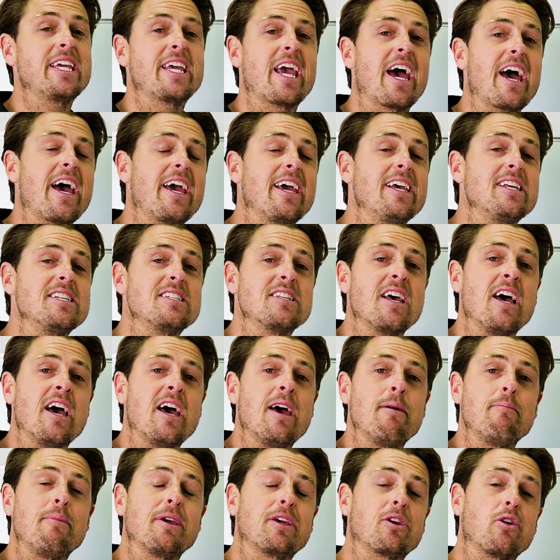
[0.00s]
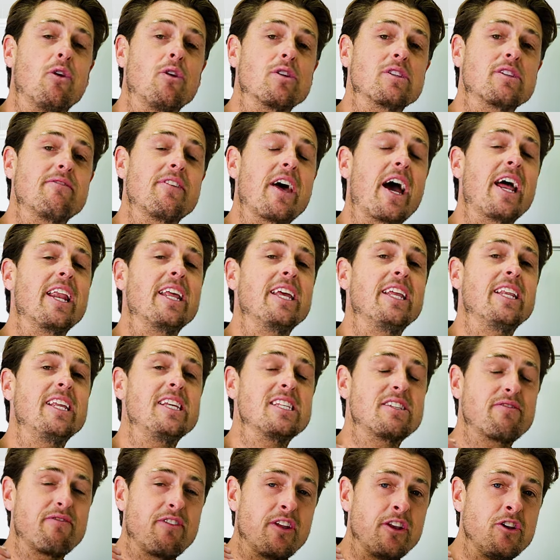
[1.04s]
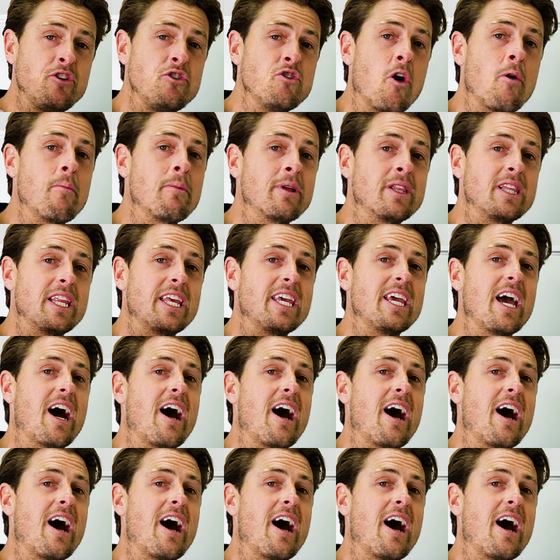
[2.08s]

Ks. Because of that, it is phenomenally